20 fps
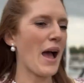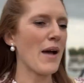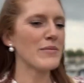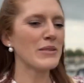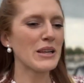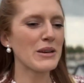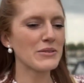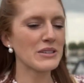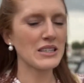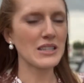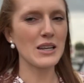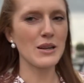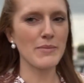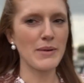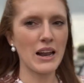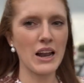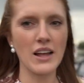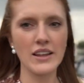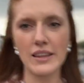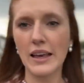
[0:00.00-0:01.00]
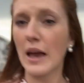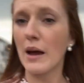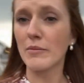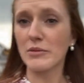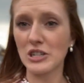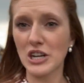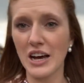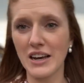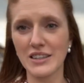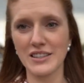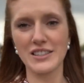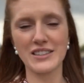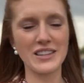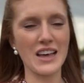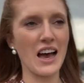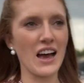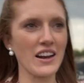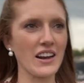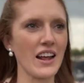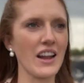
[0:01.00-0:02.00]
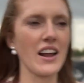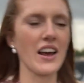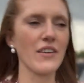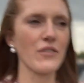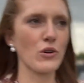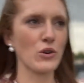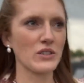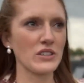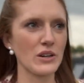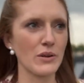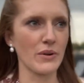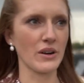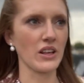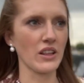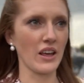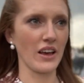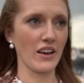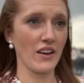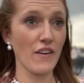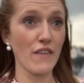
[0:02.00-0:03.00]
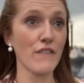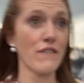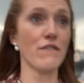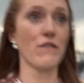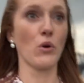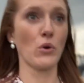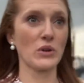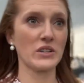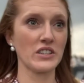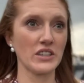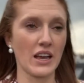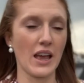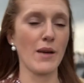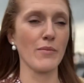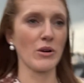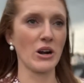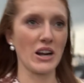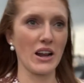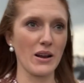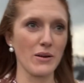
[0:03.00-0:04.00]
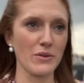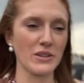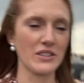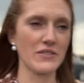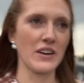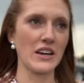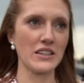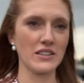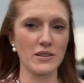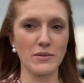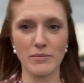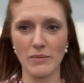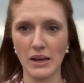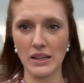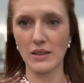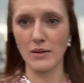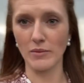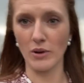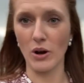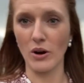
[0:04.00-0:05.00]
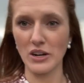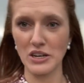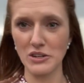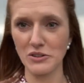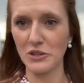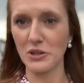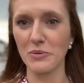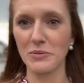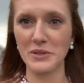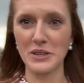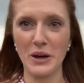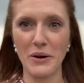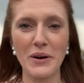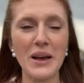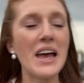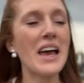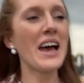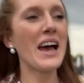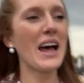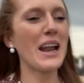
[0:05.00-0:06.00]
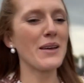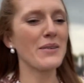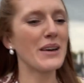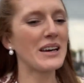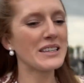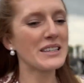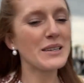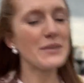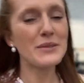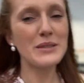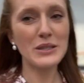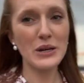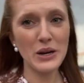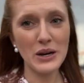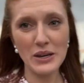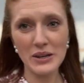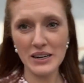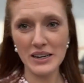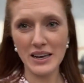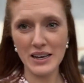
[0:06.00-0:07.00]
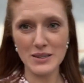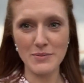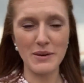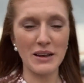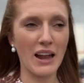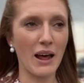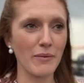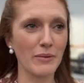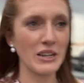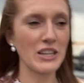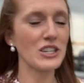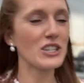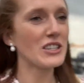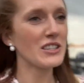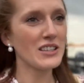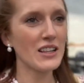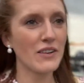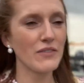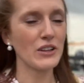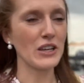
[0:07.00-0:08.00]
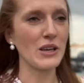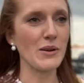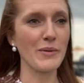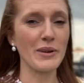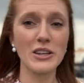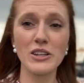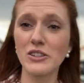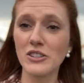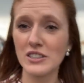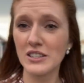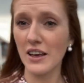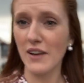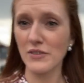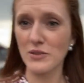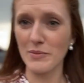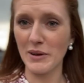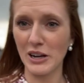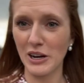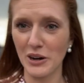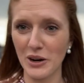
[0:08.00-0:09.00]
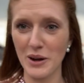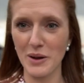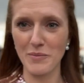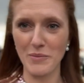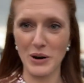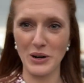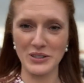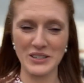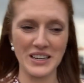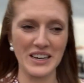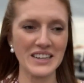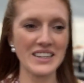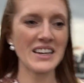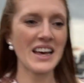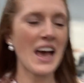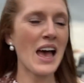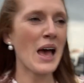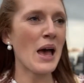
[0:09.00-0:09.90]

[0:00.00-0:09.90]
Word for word: Emily was a little bit on the camera shy side, and I, of course, don't want to like force a camera in anyone's face and make them go on YouTube. So, anyways, sorry you didn't get to meet Emily. She's a lovely human. You'll just have to meet her in person.